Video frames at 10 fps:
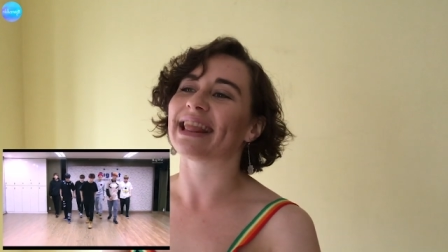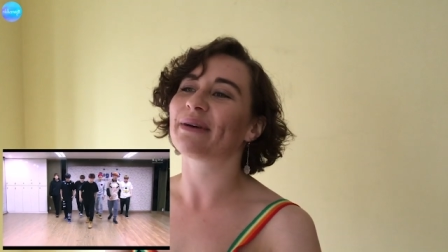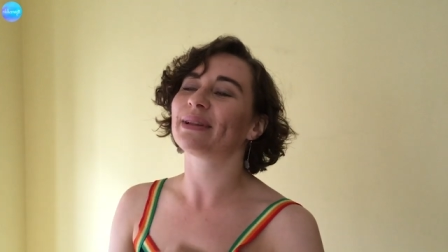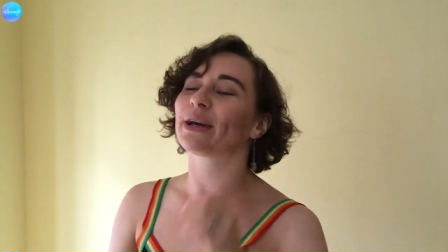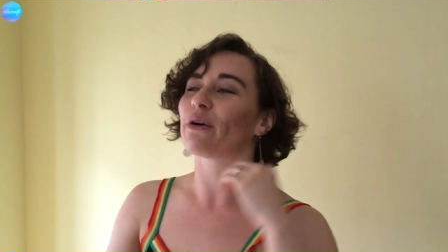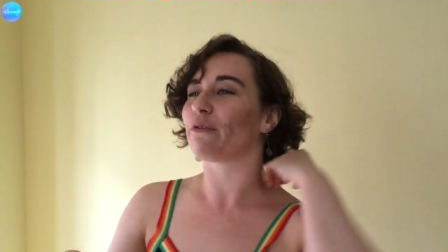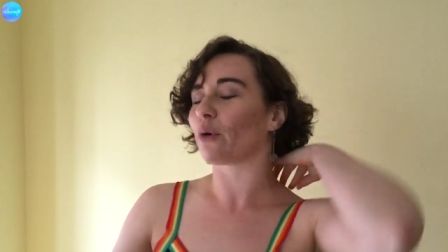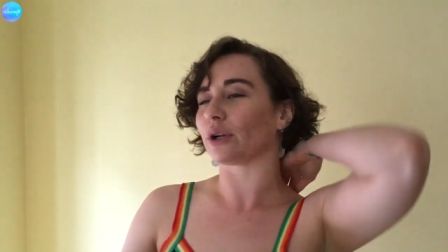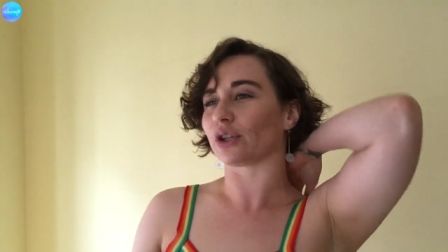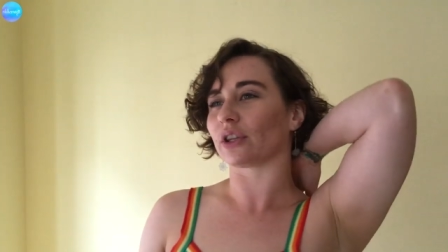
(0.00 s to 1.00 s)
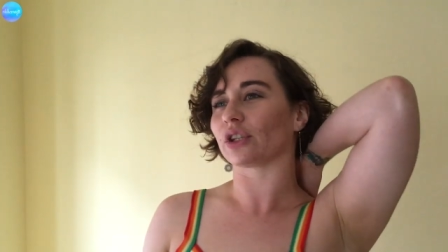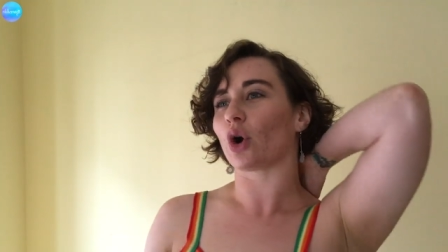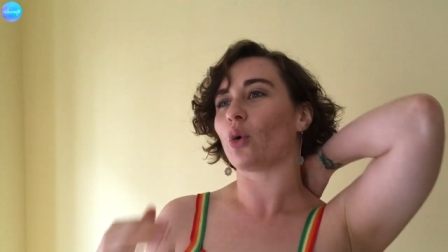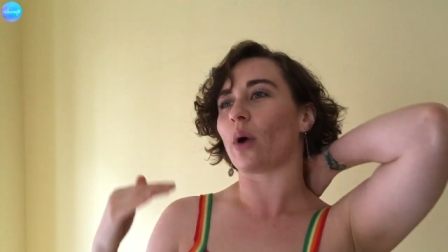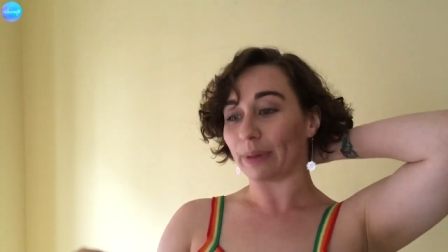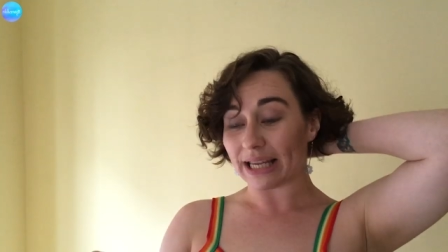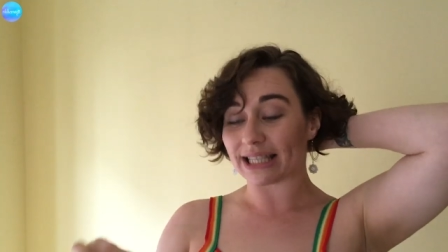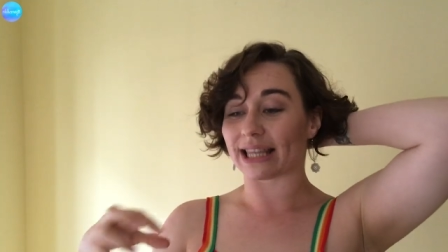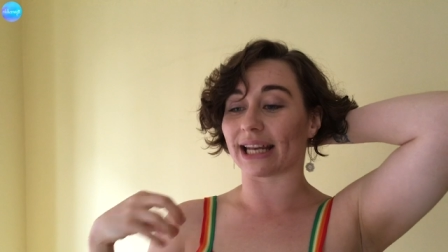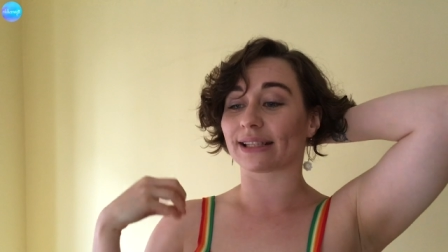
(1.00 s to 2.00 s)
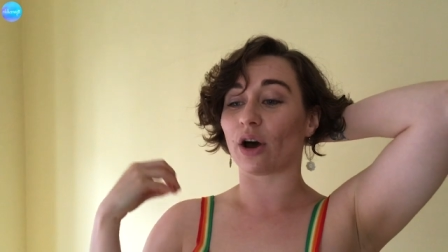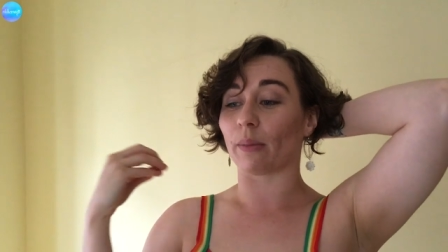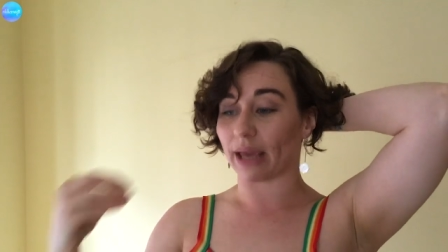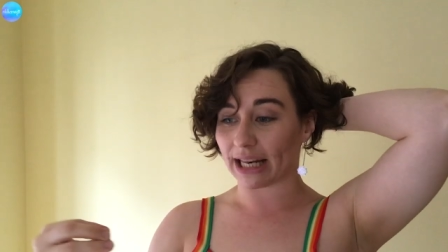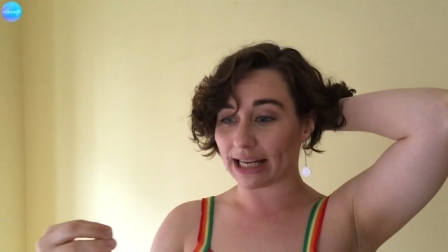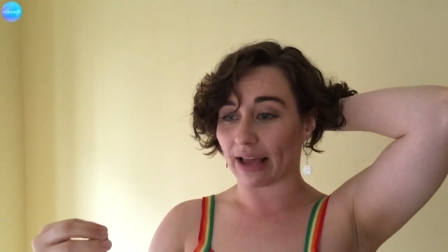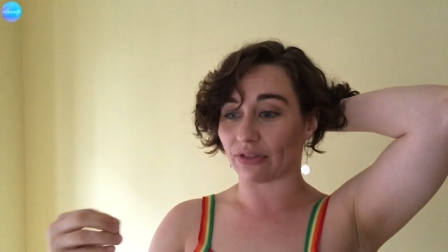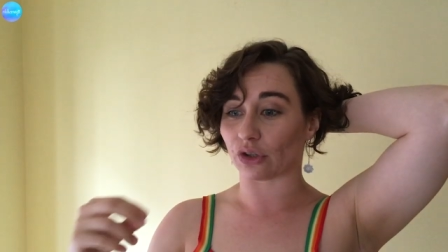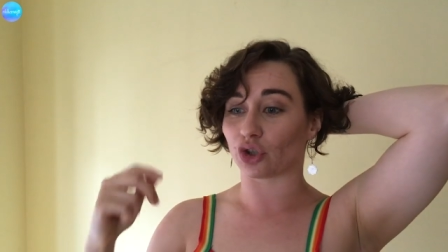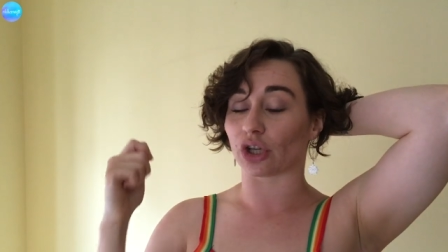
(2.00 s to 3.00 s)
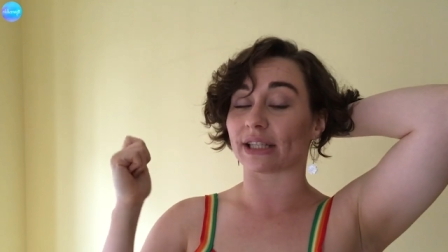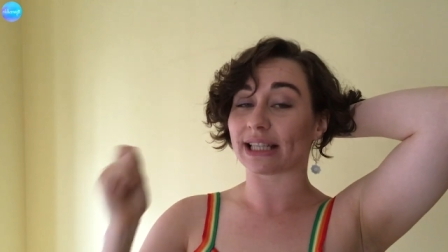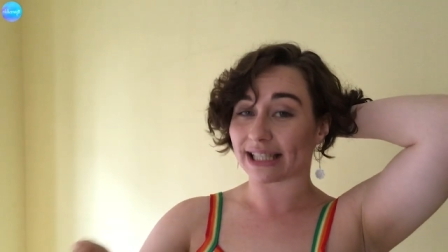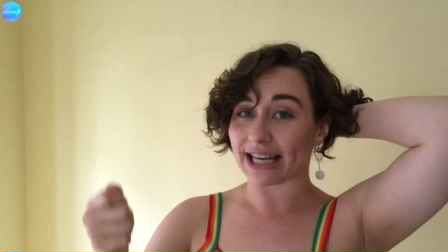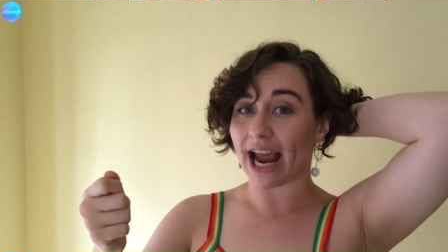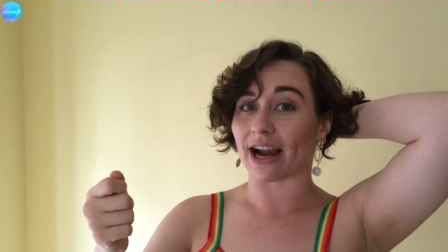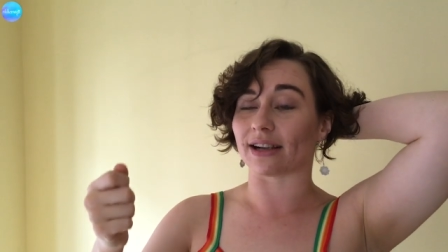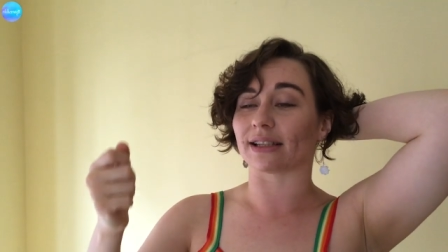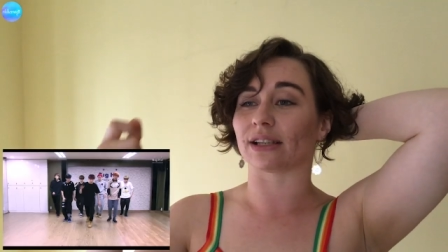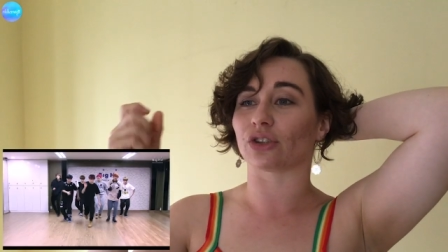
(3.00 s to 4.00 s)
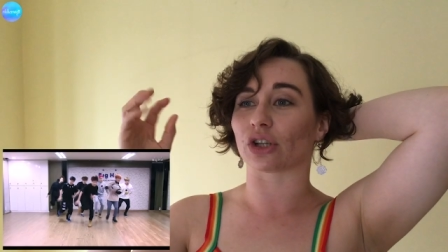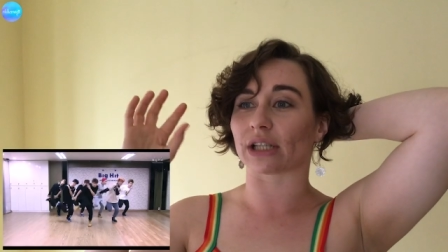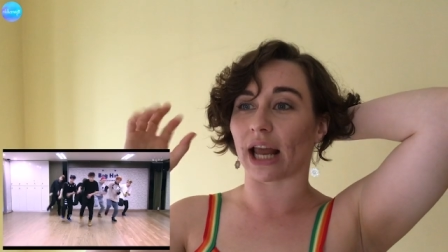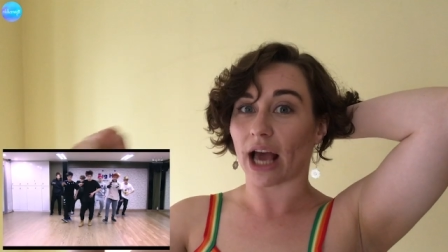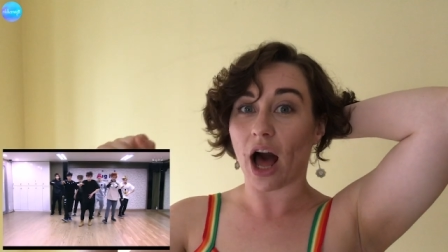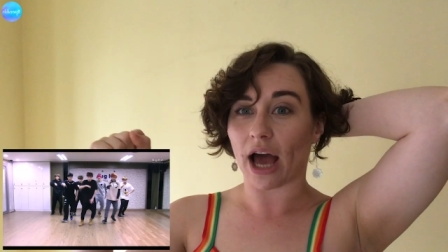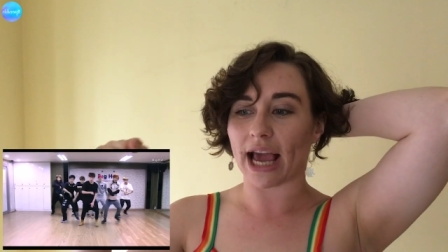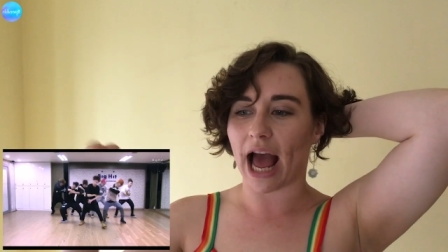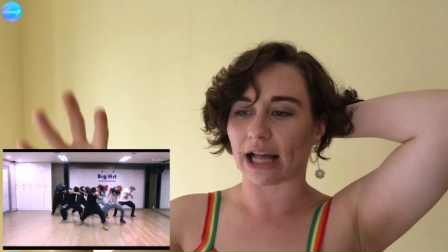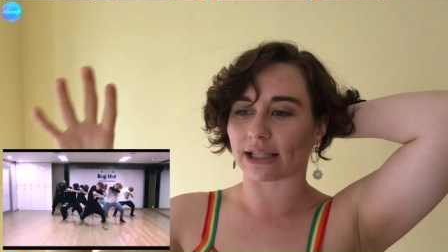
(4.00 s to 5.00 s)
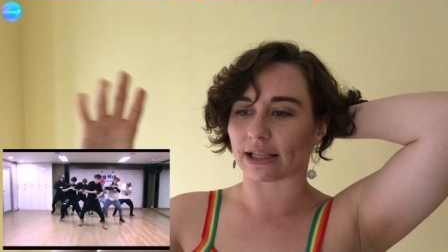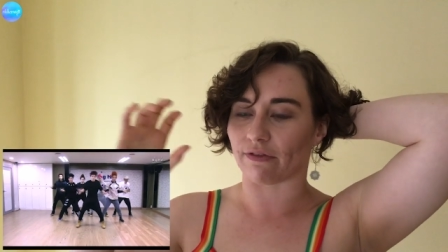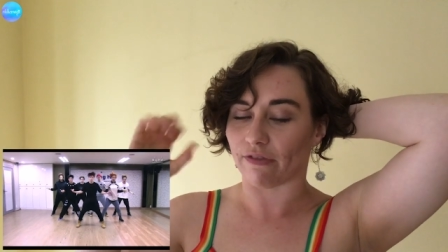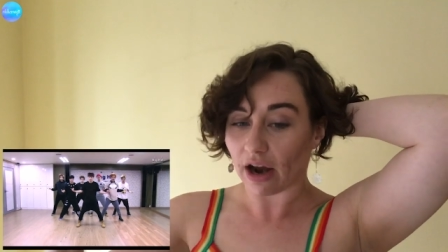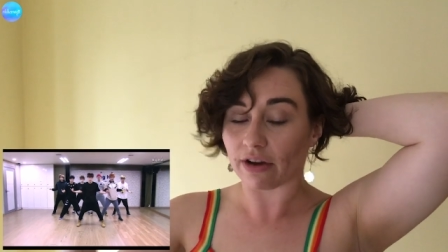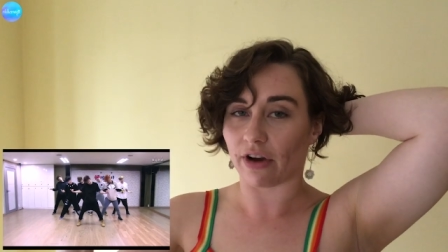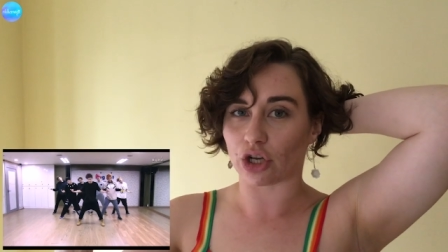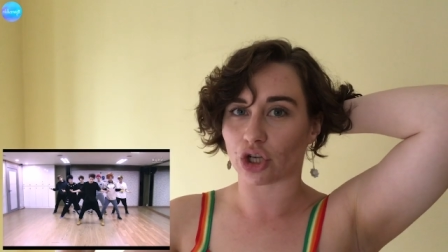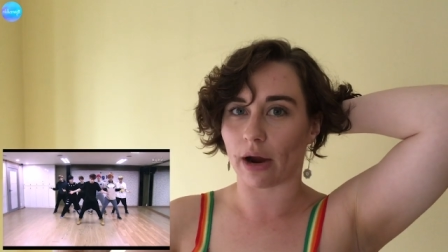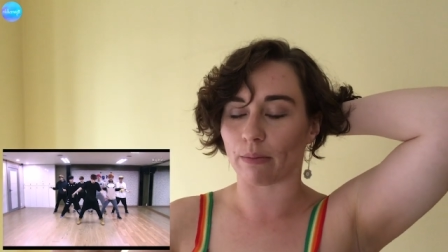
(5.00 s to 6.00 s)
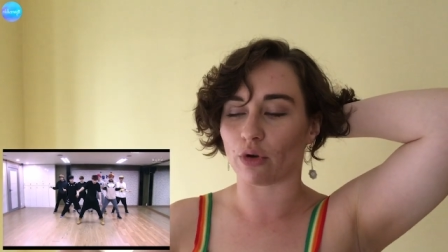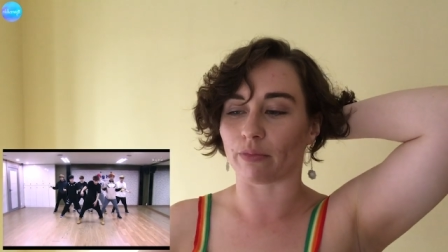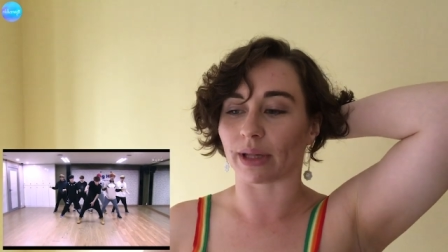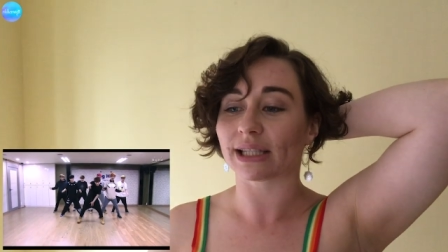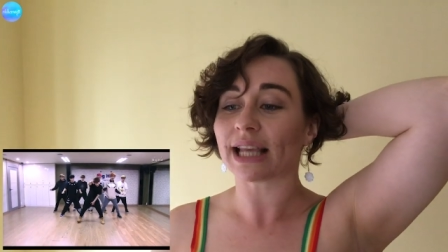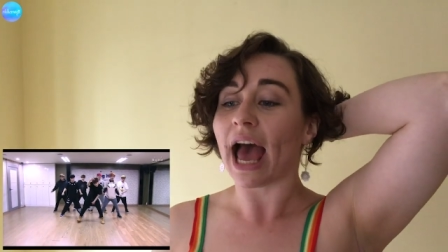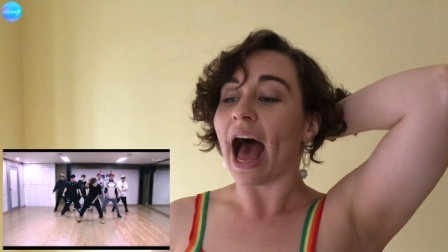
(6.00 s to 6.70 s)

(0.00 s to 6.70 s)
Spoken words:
And then when they go forward, so there's no beat that has come in yet, there's just snares, there's just like hi-hats and very sharp movements.